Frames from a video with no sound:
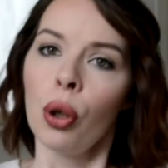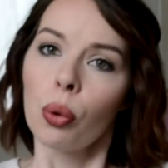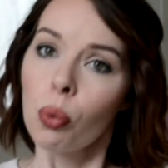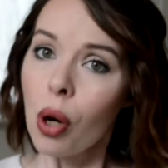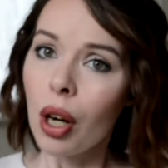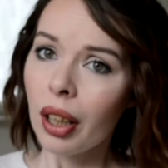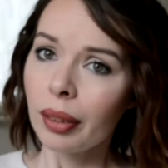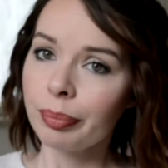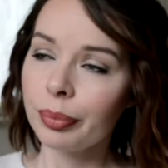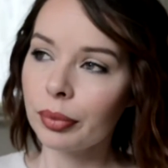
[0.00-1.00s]

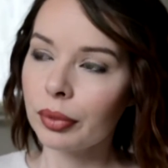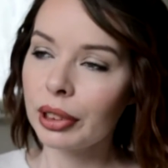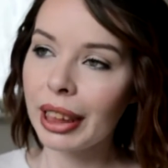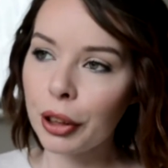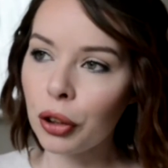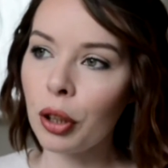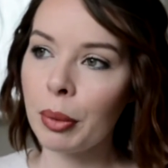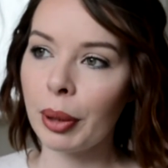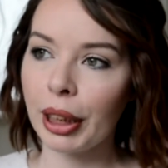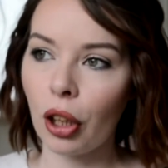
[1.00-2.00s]
What did annoy
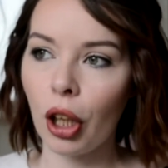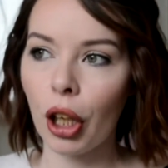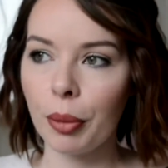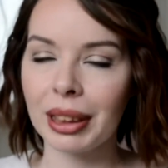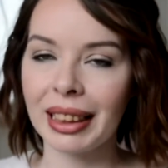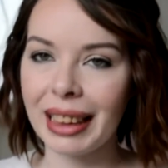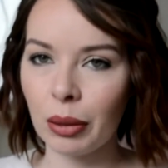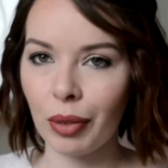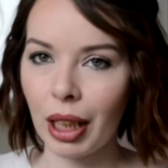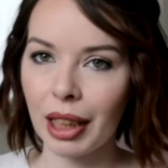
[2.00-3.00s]
me when I got home, because I
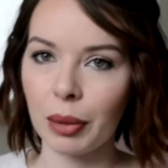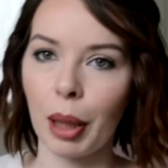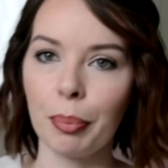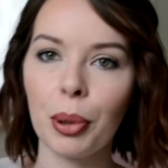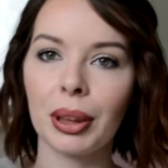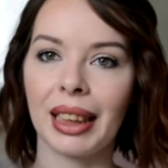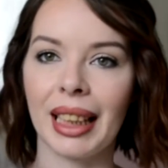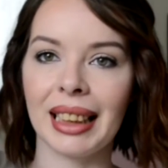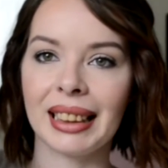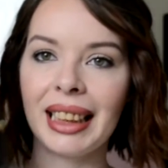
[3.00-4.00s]
didn't realize when I bought
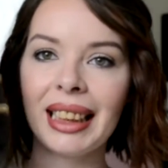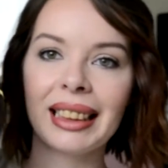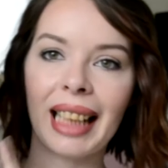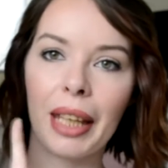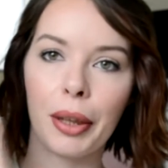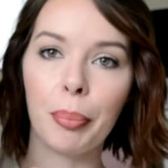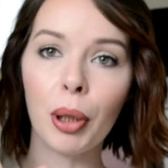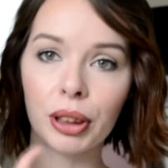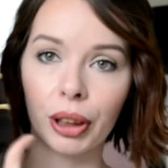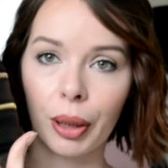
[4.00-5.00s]
it, is these at the
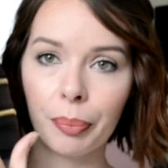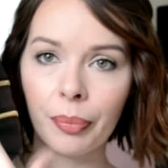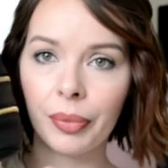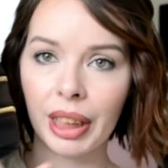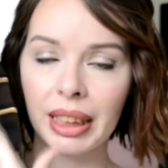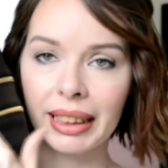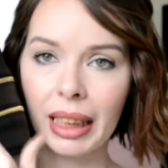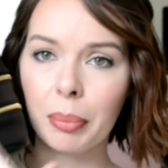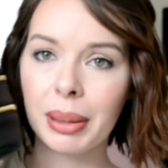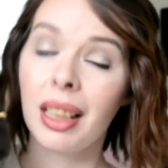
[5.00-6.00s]
bottom, these
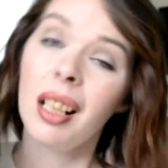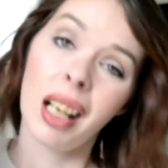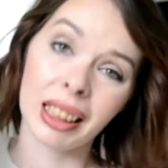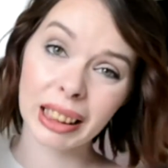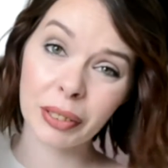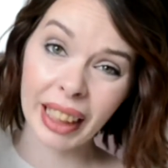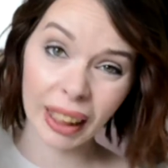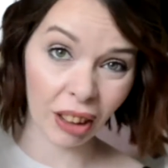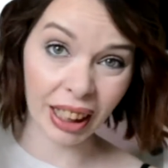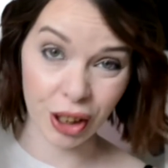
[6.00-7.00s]
zips, are just for
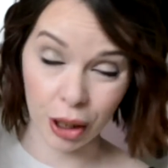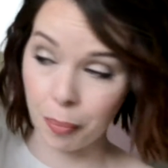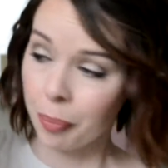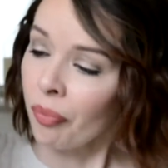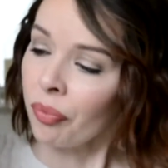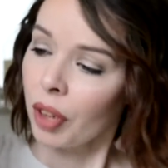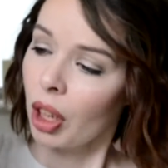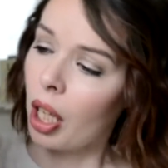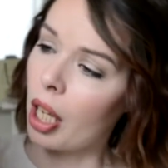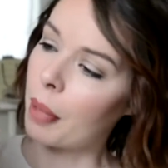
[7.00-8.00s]
decoration.
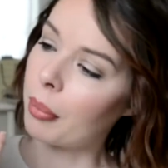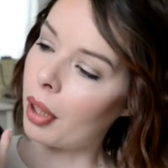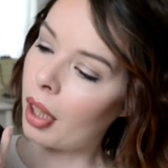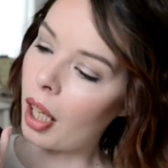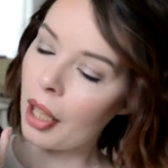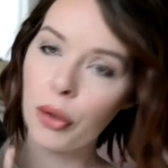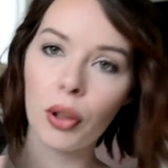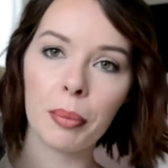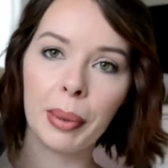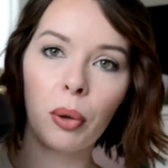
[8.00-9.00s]
I
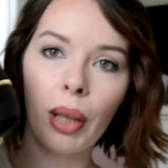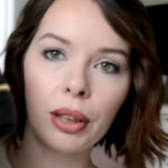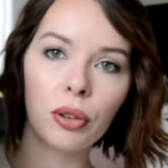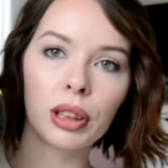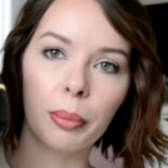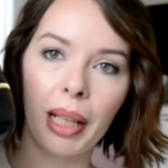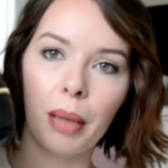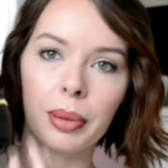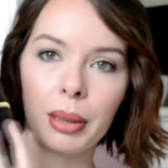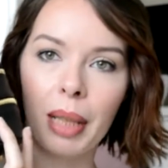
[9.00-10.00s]
thought it'd be quite cool to be
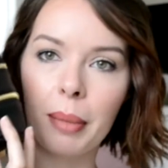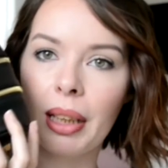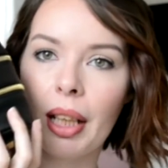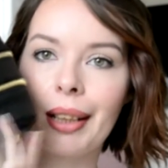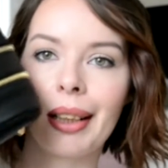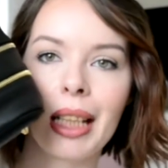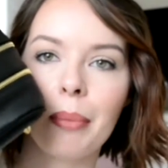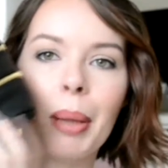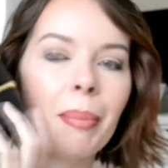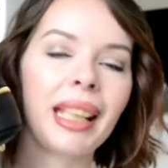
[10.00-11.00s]
able to maybe like keep
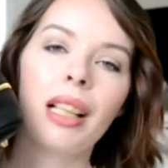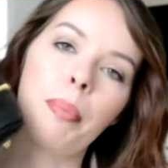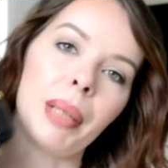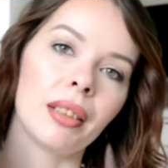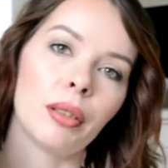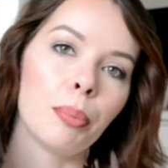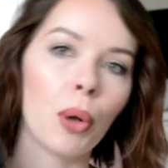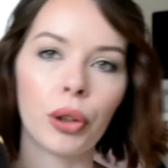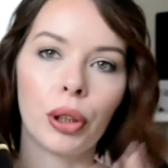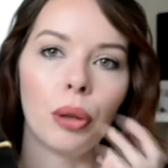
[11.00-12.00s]
my makeup in the
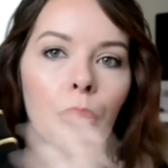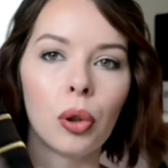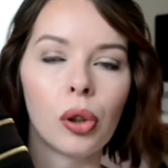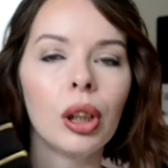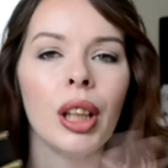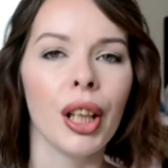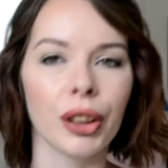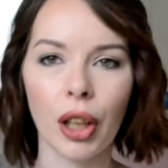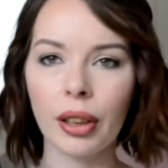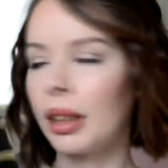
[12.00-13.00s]
bottom or,
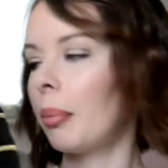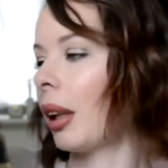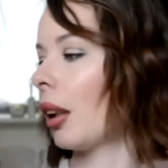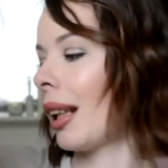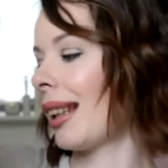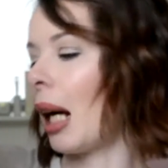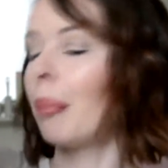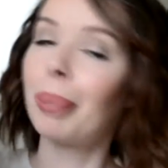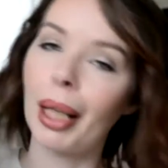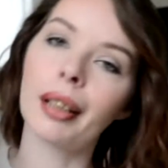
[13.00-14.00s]
you know, something like
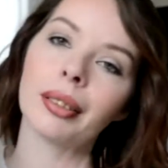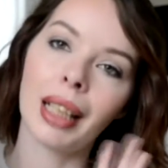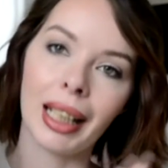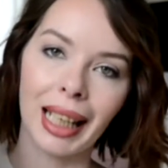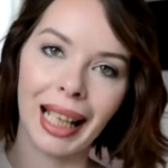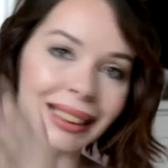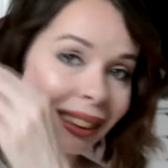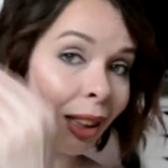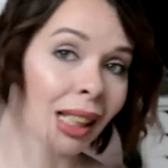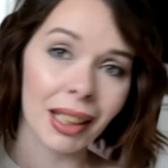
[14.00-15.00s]
that. But
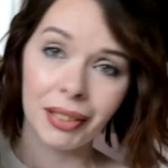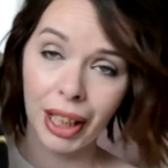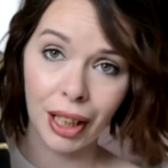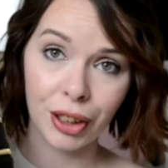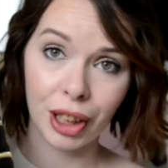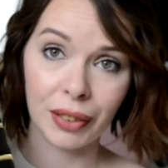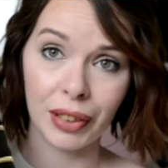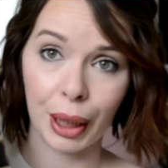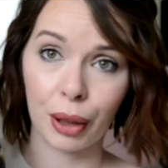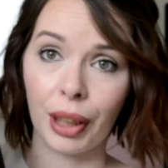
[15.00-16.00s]
alas, they are just for
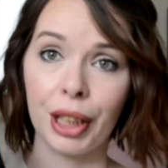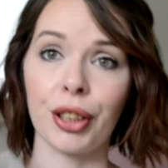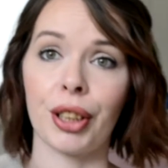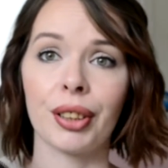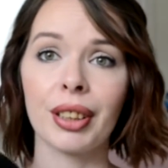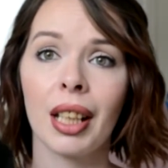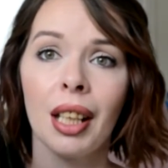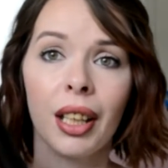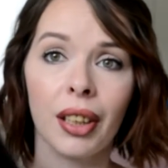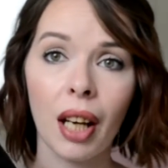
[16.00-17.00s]
decorations.
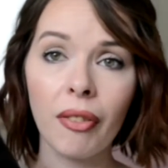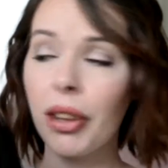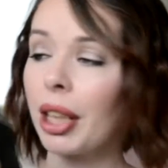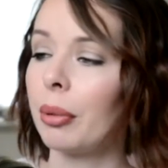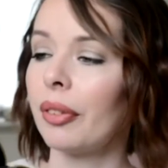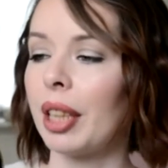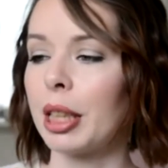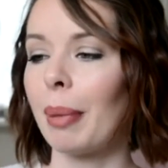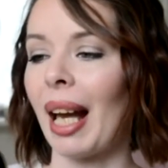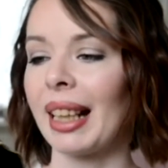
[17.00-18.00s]
The other thing with
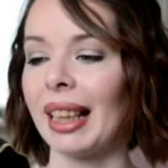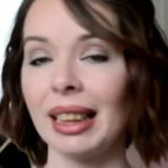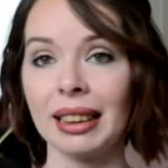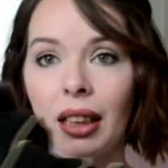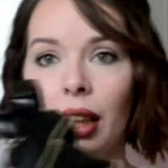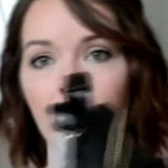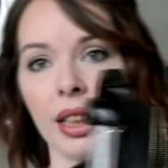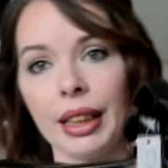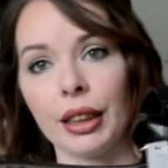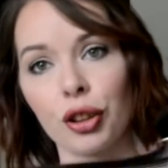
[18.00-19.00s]
this bag is
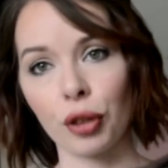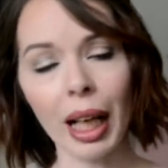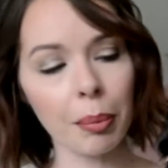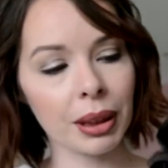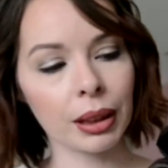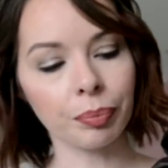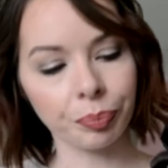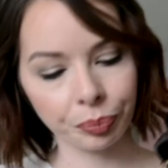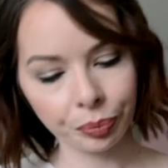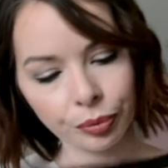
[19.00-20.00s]
the straps.
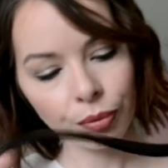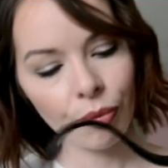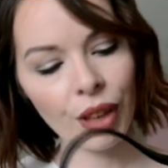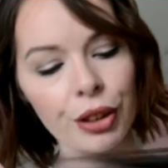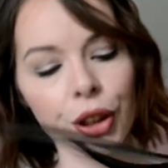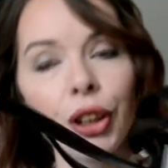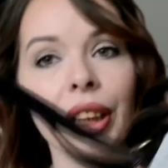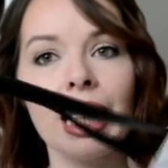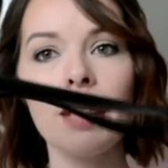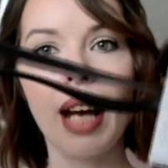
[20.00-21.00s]
So you
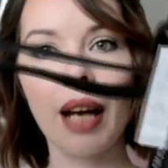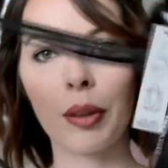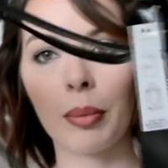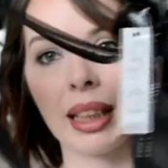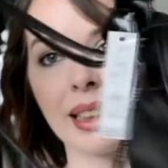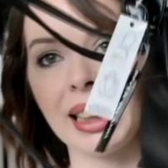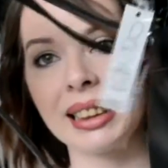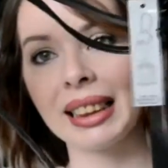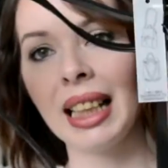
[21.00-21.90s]
can either have them like this